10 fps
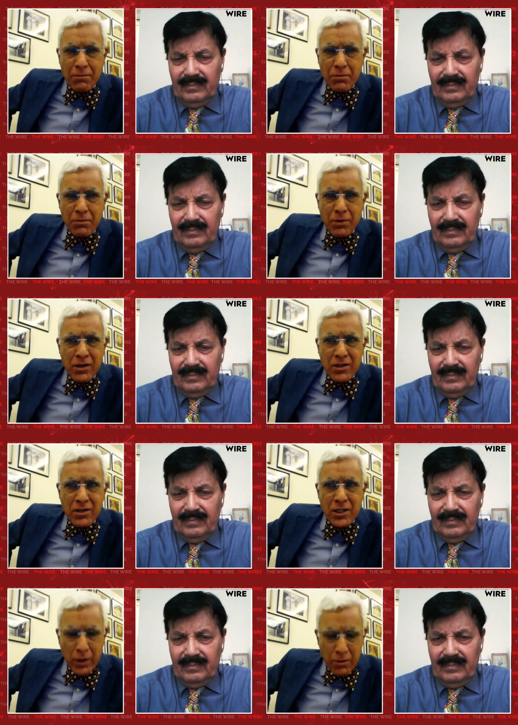
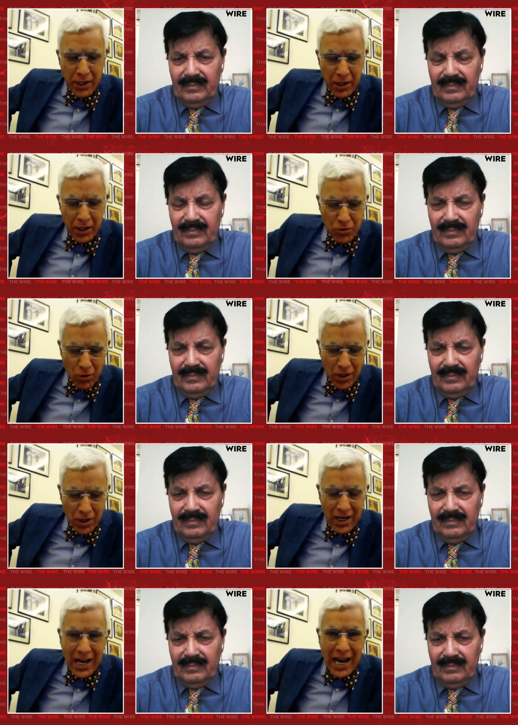Speaker 1: capabilities will be
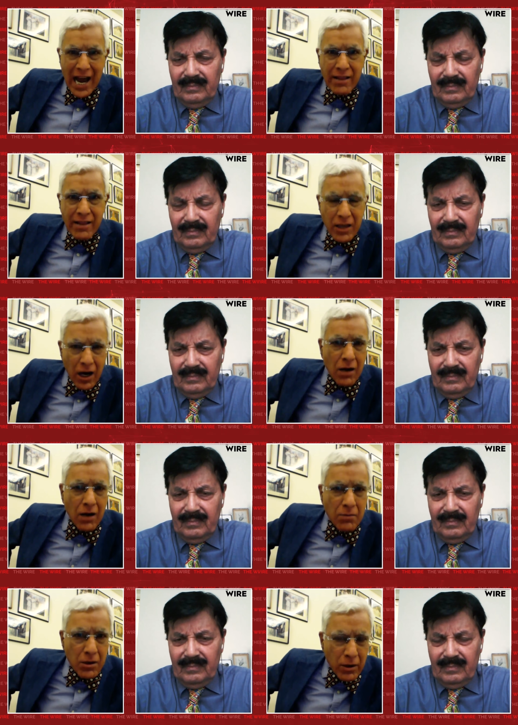eroded, and the
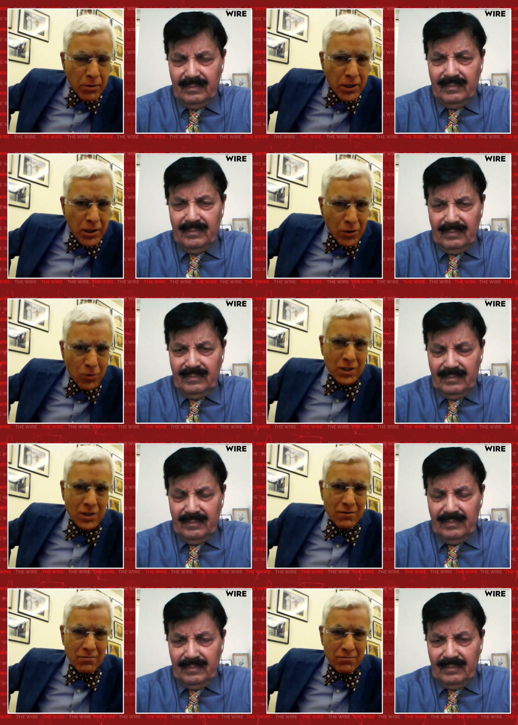army will be the
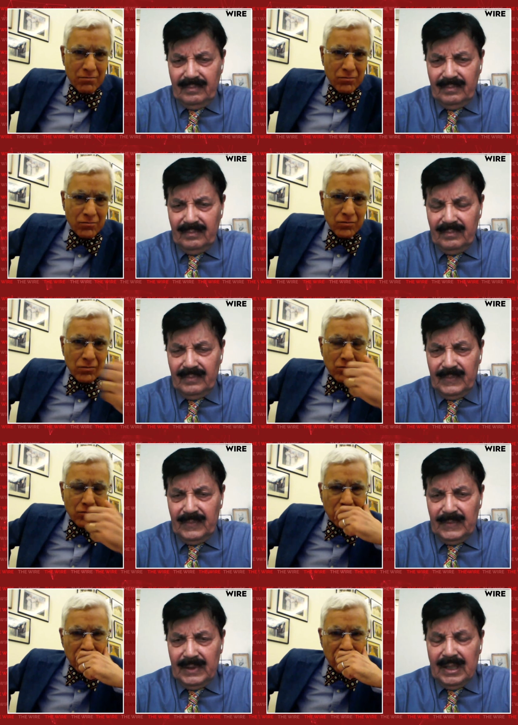loser.
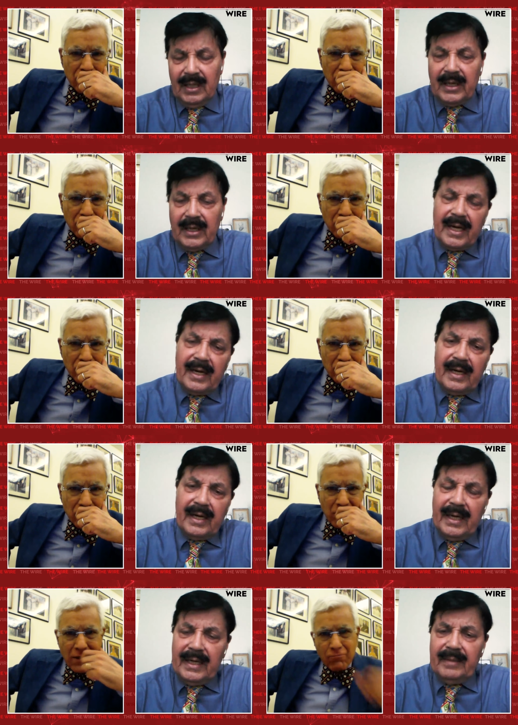
Speaker 2: Karan,
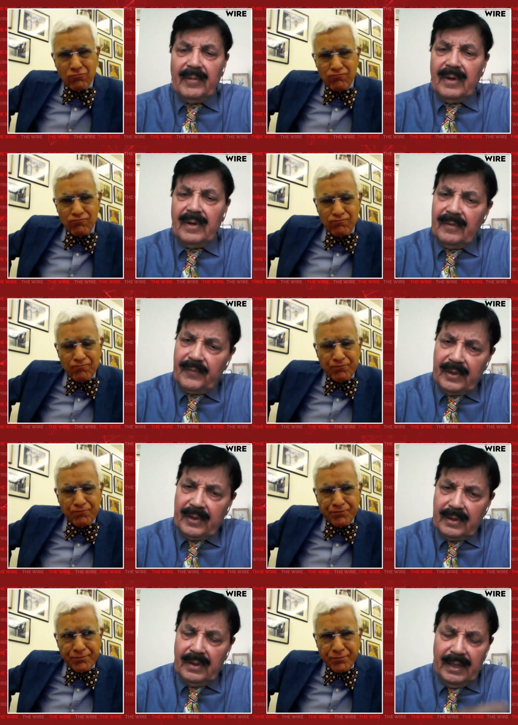
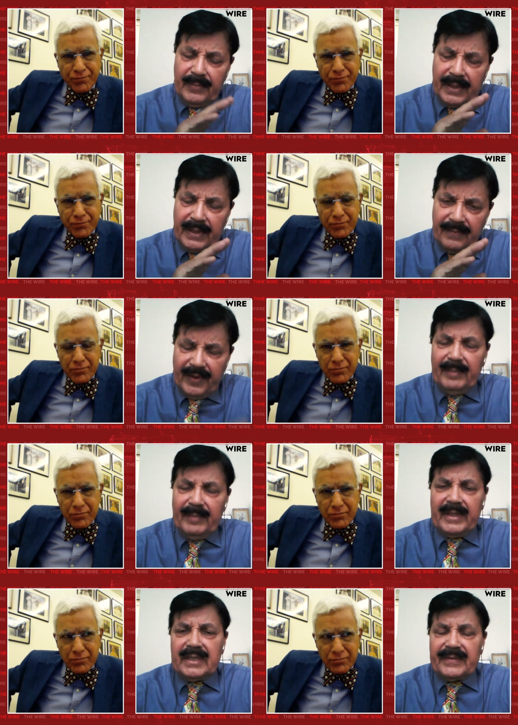I'm
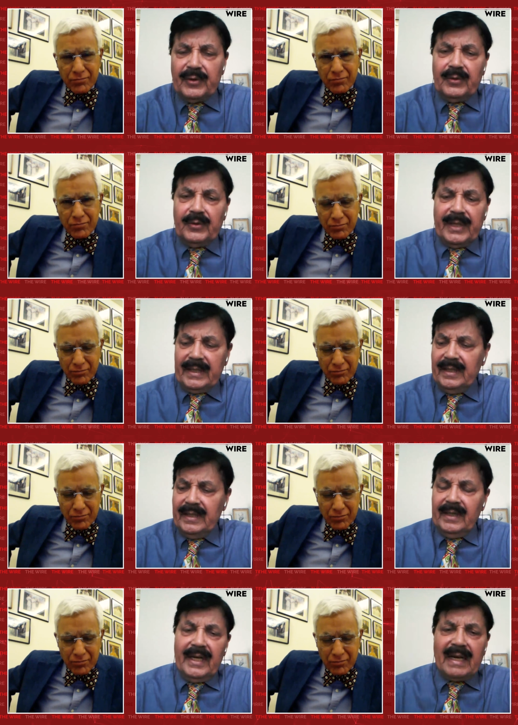confirmed in this view
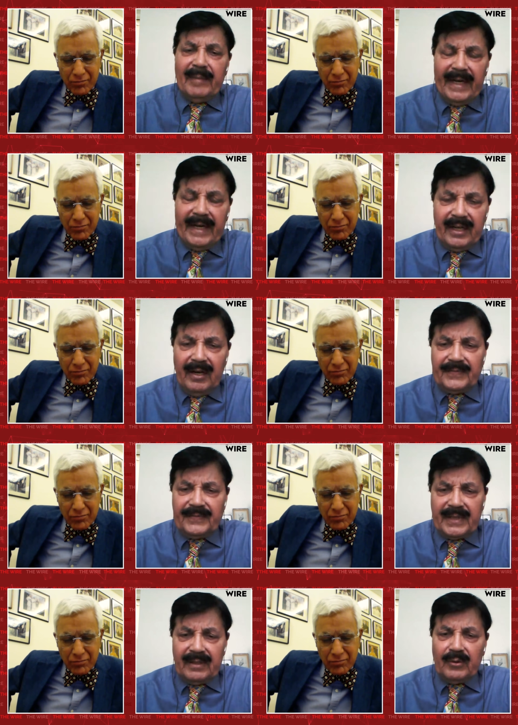that a commanding
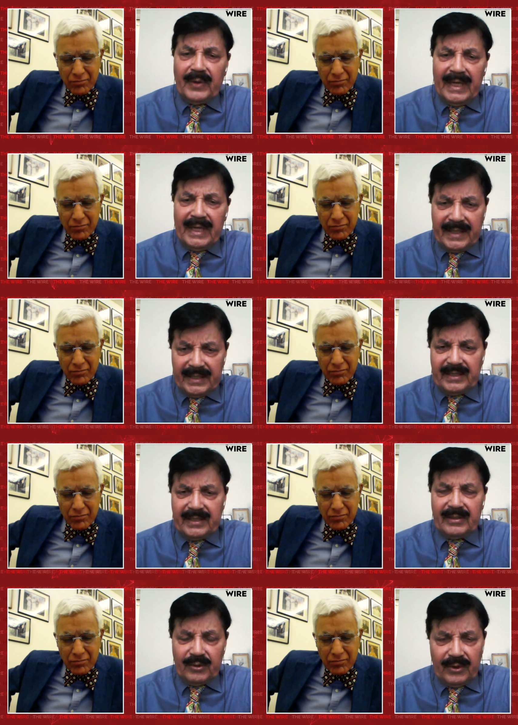officer who gets this
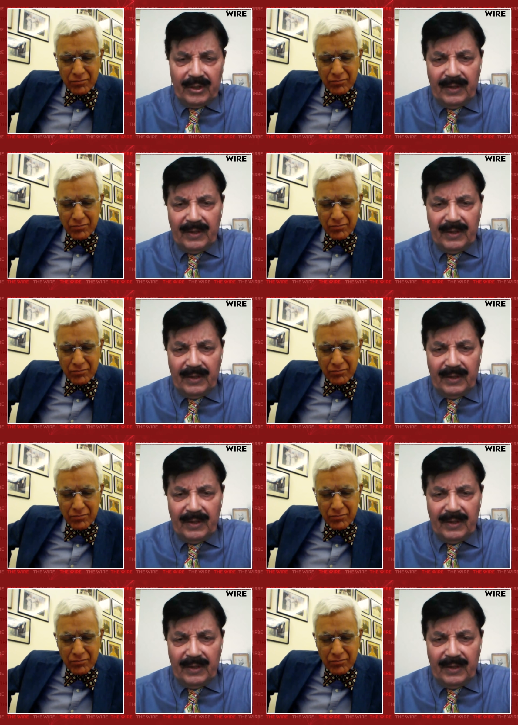toady